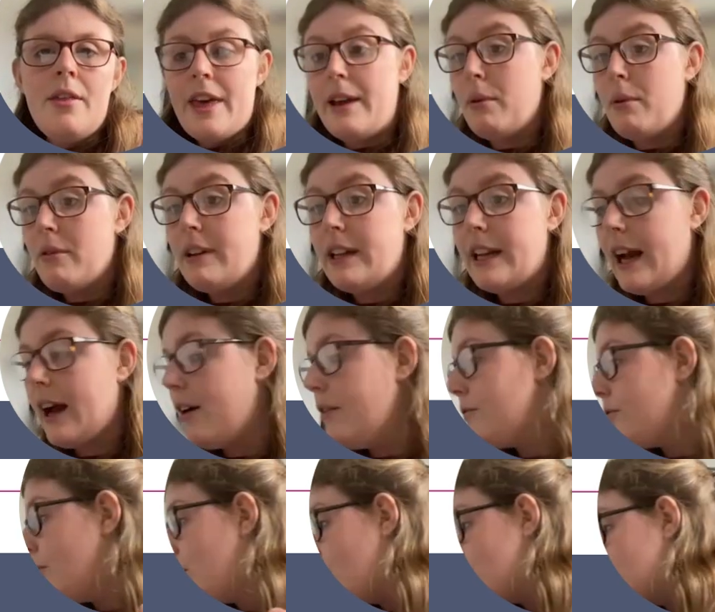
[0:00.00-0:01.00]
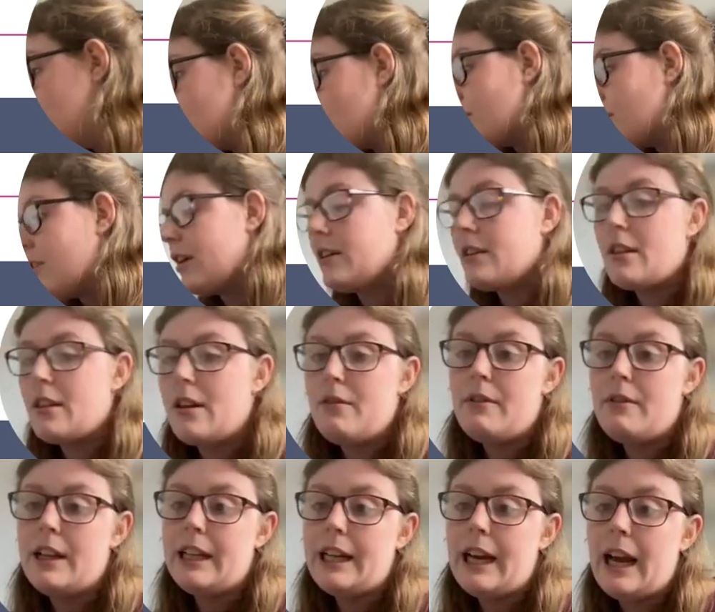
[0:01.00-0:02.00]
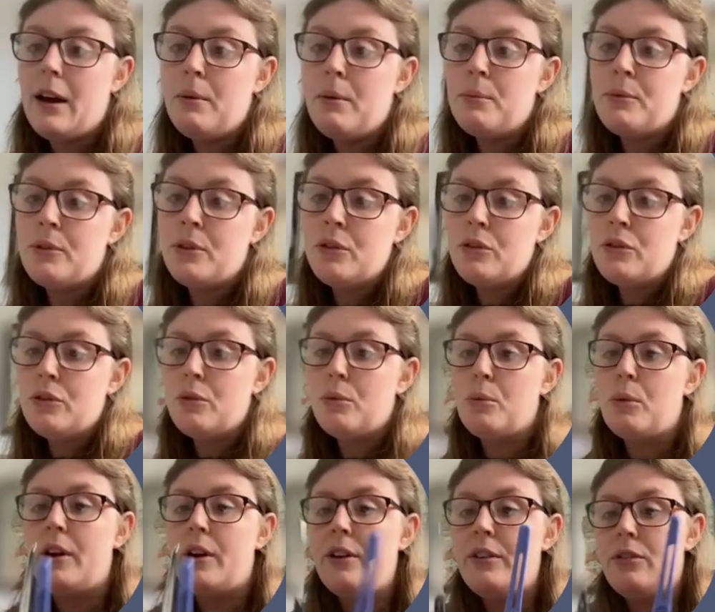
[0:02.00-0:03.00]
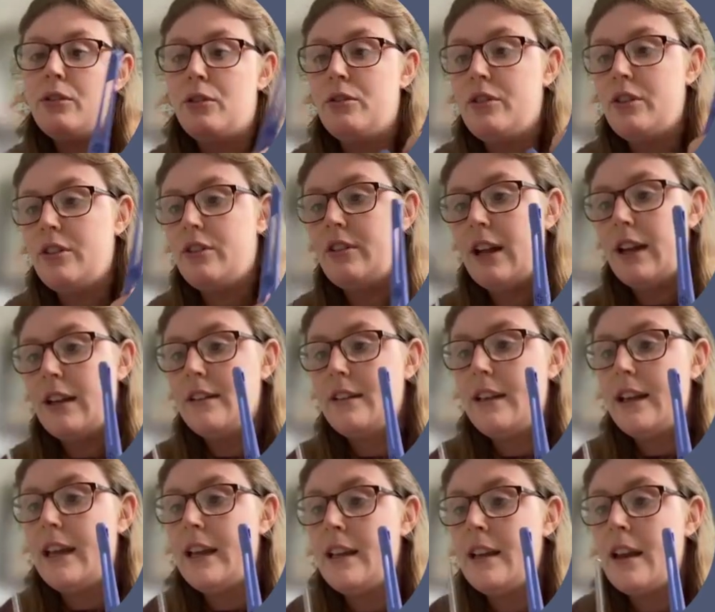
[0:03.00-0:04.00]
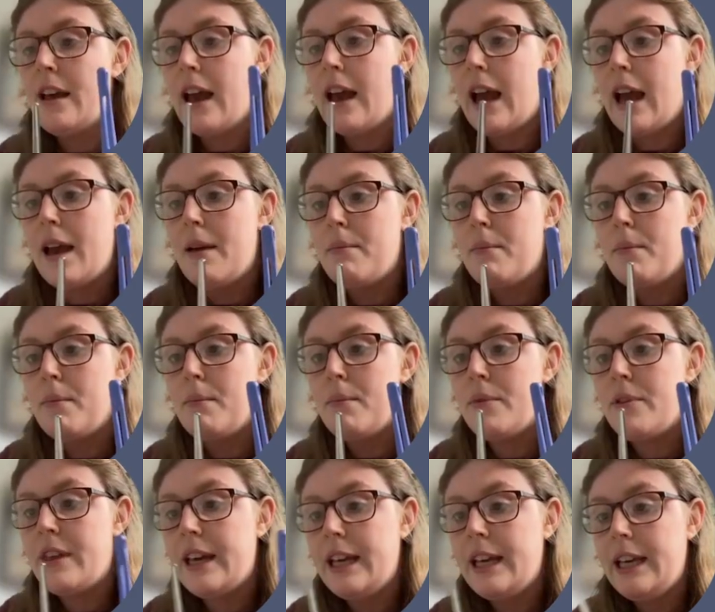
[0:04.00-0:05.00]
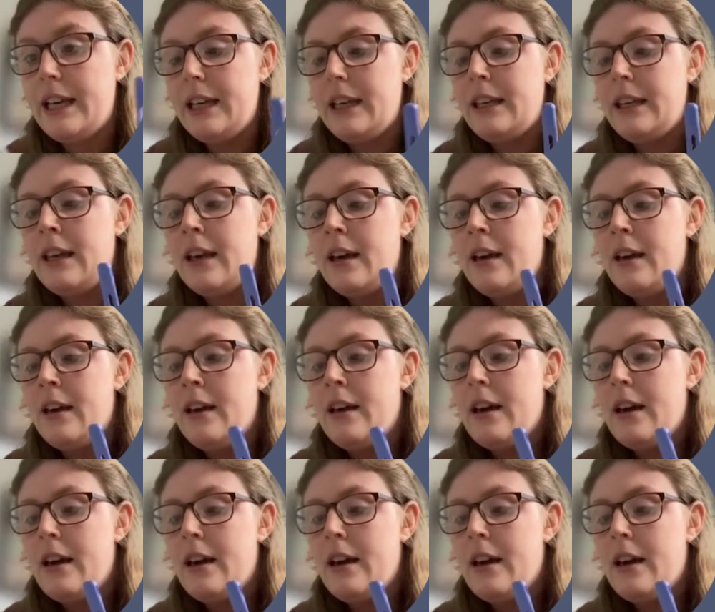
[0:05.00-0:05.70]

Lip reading: they were really helpful. Another thing that really helped us was understanding the